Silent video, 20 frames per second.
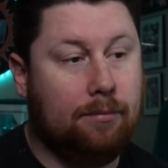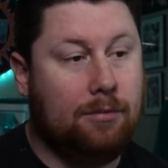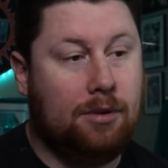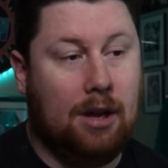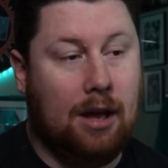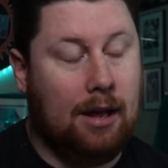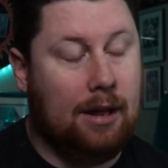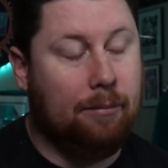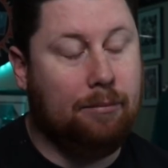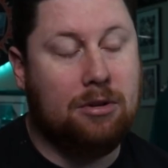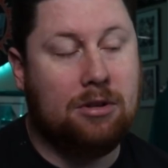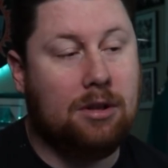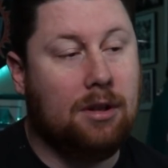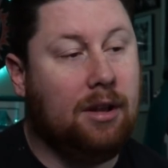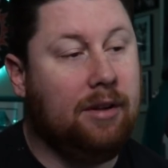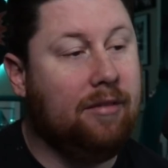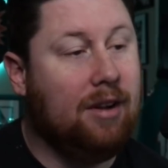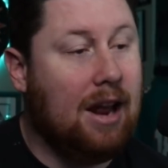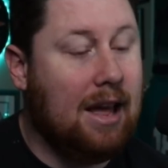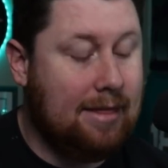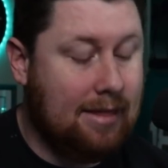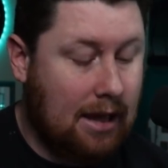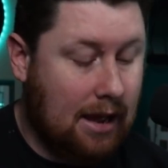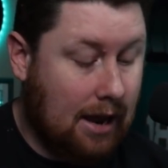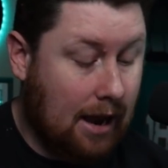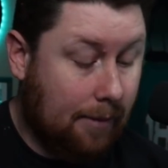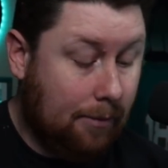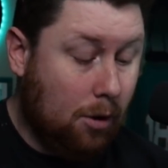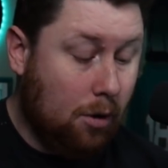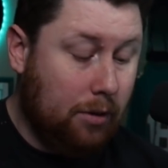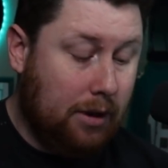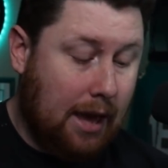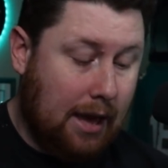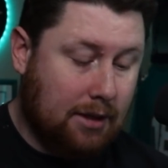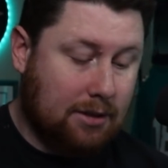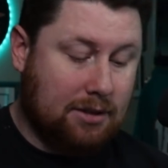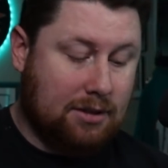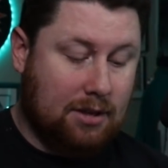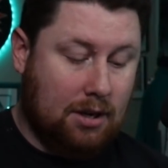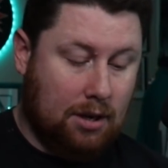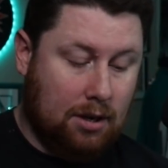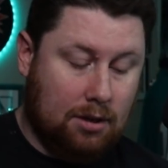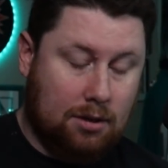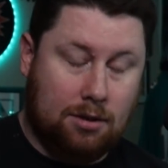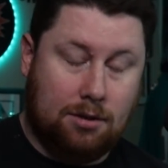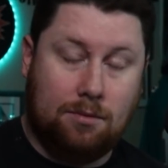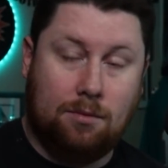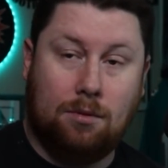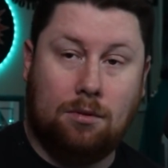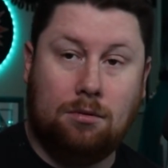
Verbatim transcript: I'm just gonna leave it at that. I'm going Kansas City in this one.